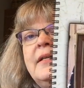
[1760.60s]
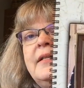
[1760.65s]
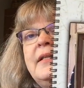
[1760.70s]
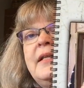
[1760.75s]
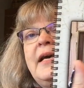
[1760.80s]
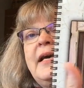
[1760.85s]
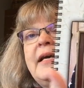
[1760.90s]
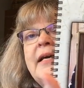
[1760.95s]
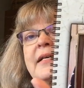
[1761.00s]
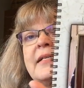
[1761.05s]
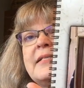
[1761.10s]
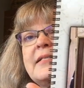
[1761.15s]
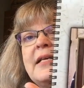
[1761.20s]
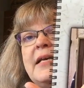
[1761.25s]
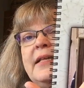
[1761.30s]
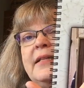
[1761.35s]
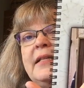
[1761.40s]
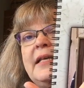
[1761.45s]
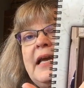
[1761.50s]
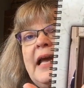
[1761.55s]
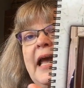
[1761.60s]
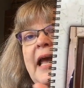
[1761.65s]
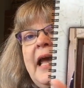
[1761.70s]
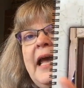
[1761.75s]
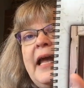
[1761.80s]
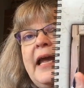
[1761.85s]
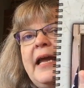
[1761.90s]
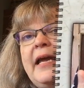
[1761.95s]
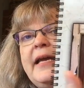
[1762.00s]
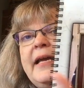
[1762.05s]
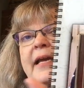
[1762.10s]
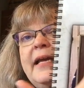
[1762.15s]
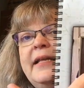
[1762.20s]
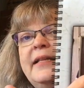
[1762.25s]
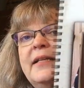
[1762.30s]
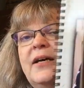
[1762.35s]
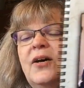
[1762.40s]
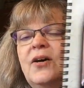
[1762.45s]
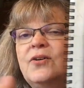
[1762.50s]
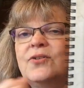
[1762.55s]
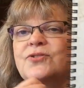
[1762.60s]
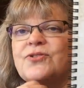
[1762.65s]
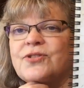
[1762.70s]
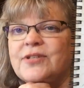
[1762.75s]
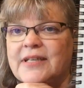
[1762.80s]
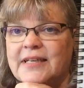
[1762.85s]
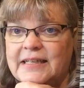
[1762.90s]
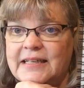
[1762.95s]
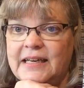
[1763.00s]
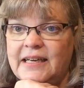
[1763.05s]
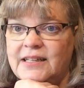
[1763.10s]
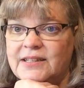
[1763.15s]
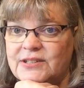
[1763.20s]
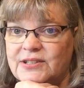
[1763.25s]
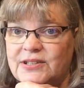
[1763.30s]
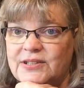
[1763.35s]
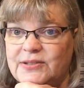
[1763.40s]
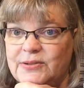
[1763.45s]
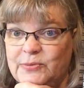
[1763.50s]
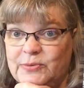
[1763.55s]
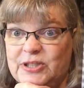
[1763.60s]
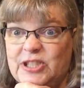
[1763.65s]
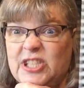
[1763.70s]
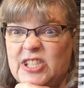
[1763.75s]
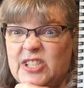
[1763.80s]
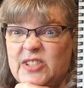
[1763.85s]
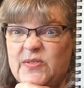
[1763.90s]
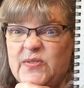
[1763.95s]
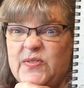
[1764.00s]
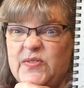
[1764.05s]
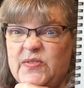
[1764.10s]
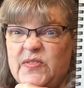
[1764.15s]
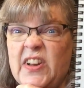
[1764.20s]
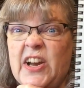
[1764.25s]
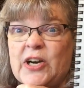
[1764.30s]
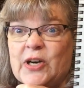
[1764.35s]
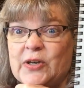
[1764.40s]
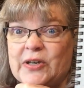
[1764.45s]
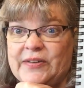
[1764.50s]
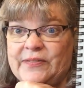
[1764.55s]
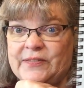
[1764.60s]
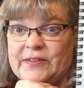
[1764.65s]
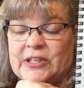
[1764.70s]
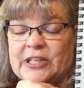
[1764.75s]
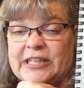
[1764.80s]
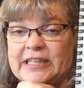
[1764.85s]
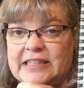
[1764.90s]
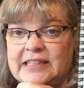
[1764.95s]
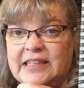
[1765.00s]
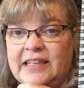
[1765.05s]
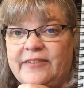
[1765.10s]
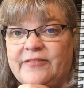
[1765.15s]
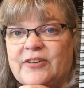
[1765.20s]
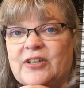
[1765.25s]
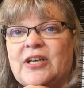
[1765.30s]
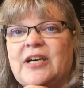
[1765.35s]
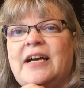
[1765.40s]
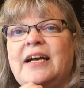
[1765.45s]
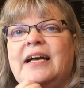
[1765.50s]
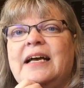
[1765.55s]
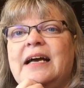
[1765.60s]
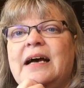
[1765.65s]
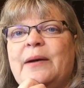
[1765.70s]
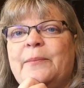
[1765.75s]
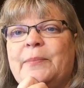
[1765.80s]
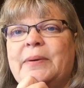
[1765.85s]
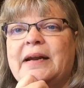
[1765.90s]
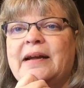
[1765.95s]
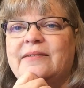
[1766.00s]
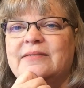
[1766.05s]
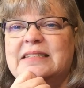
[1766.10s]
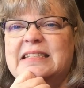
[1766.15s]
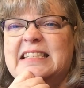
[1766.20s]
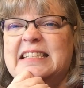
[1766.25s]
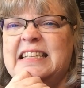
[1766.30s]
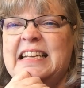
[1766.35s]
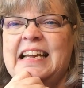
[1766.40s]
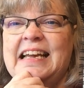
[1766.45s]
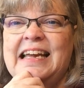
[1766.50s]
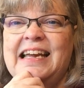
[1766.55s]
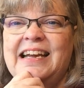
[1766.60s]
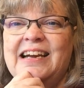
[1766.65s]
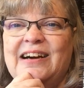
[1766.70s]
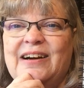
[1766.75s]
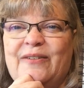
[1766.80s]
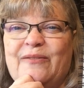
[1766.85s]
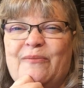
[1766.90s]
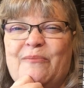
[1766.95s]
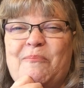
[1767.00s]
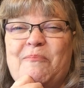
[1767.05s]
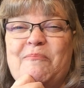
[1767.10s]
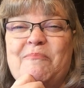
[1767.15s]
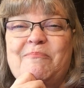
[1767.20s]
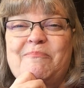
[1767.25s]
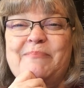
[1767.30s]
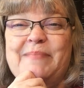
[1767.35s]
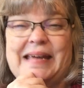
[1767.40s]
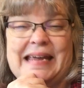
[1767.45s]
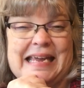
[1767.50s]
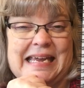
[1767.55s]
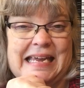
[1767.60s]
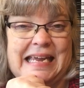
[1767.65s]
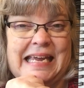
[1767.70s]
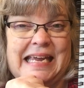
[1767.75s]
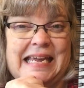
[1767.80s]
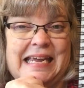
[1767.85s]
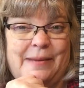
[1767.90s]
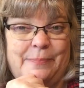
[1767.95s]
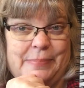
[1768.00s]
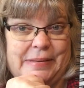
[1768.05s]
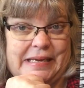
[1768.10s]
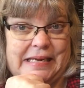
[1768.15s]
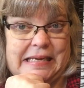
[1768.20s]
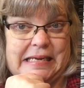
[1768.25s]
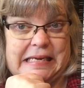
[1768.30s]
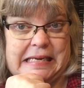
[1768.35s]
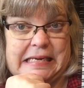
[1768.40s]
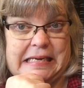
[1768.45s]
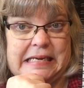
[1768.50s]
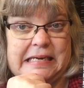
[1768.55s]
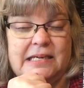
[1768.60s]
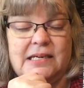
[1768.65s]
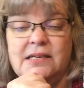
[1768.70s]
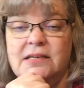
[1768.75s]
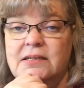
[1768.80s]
the S, and the A in the alternate color, which is very, very clever. But I was thinking of maybe